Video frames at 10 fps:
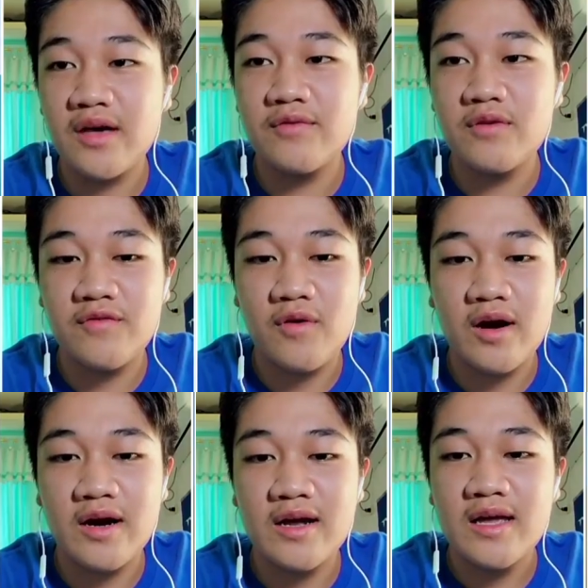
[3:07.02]
thankful
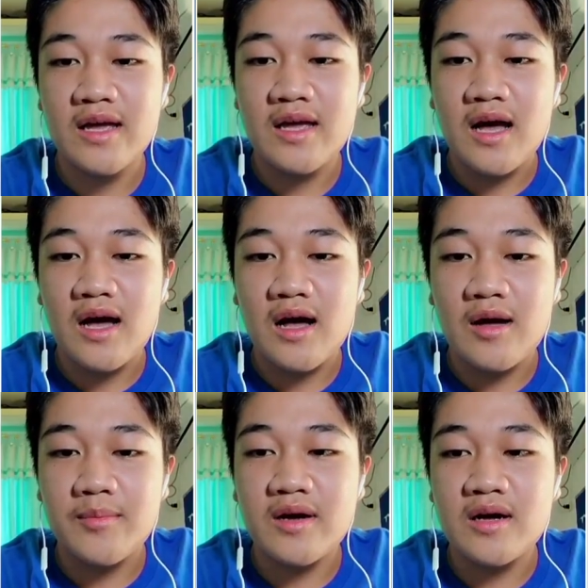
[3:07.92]
for
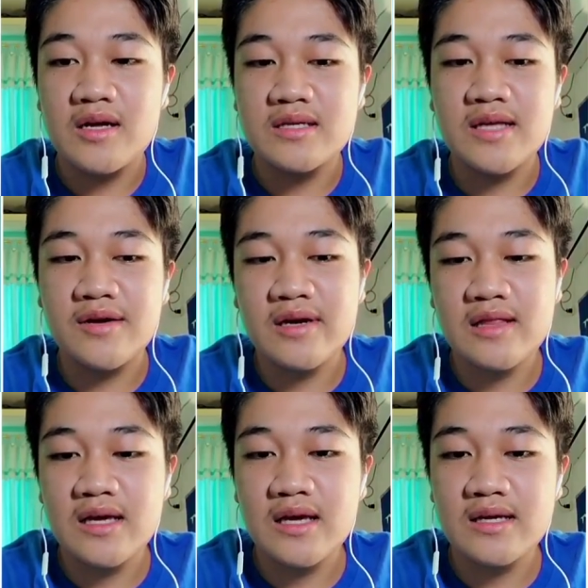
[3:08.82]
because they
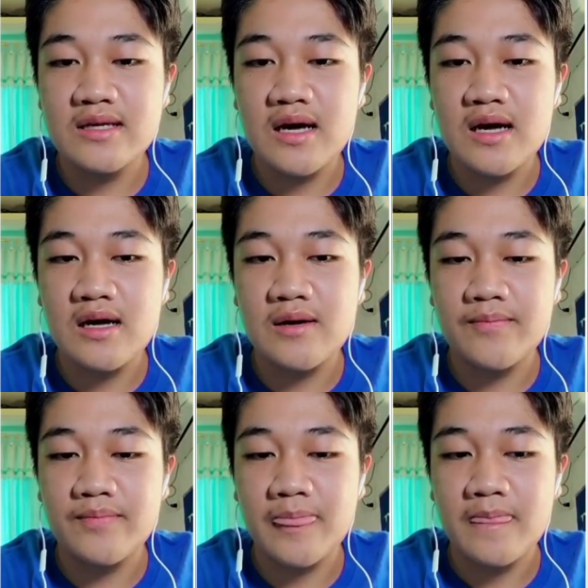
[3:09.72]
really
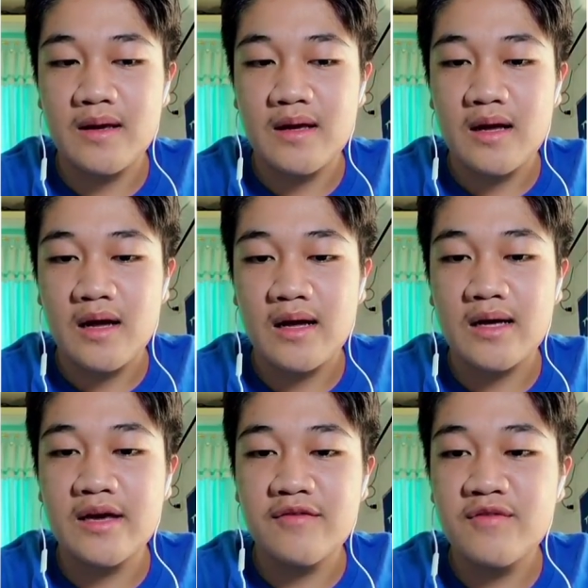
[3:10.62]

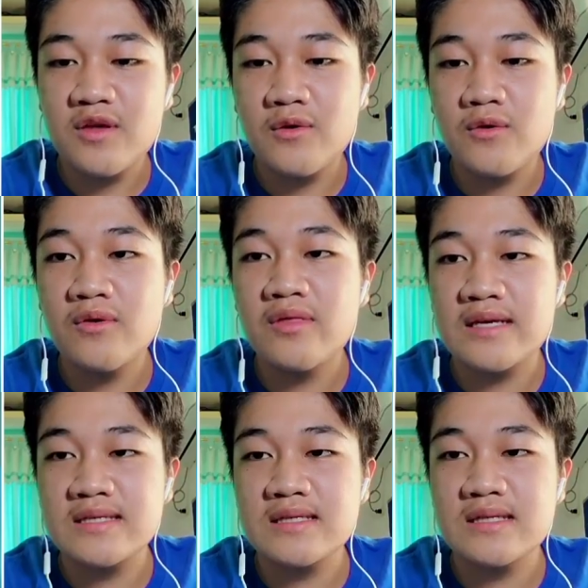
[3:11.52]
give you
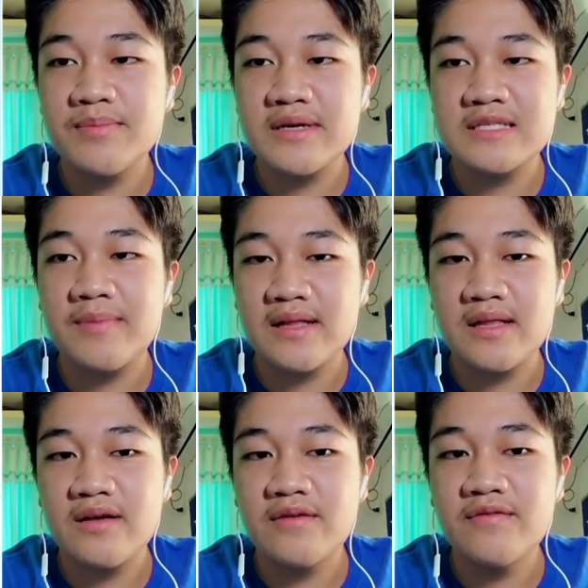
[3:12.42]
this
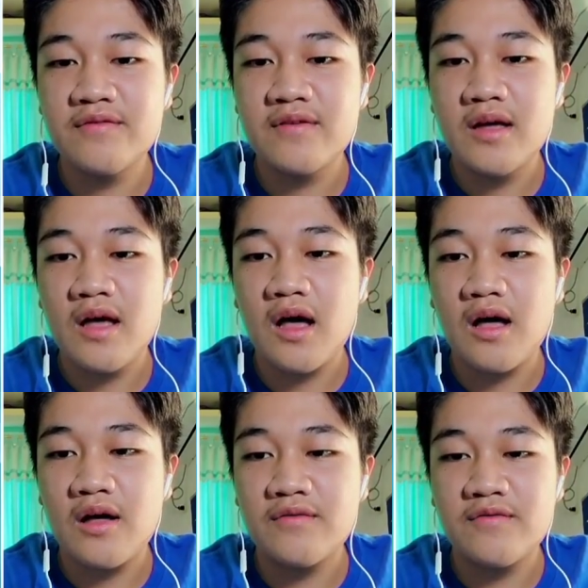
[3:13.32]
perspective
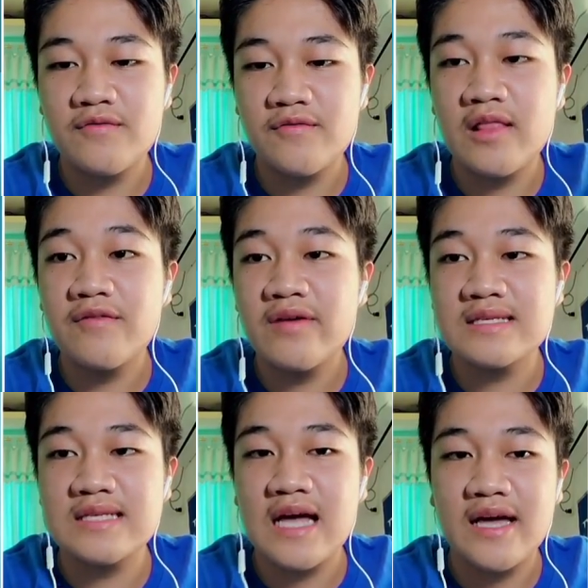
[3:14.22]
of
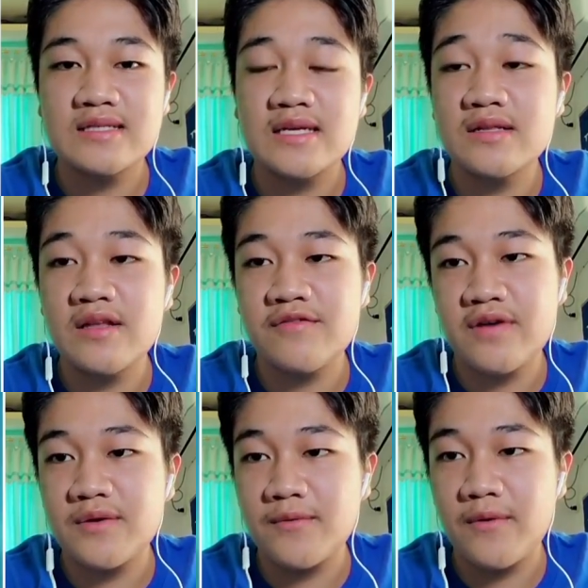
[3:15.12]
loving science in a
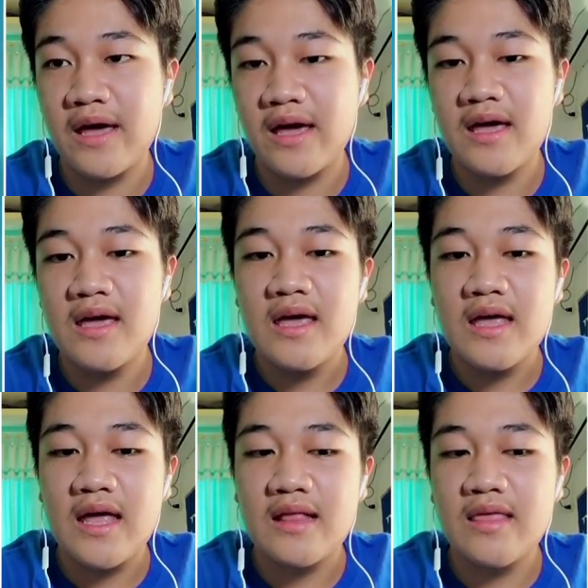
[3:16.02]
different way,
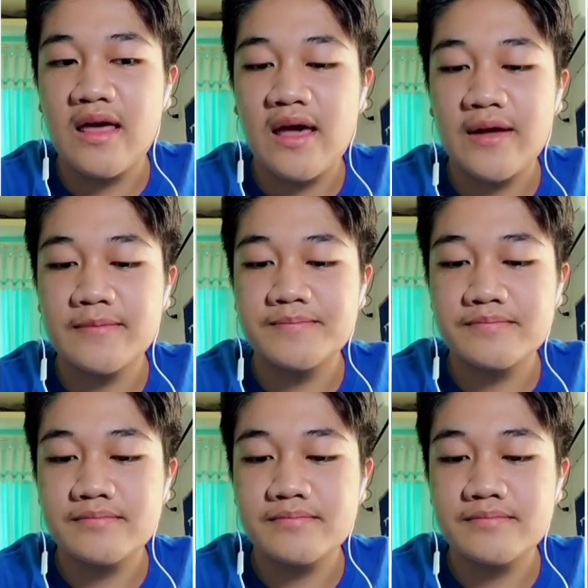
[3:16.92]
and they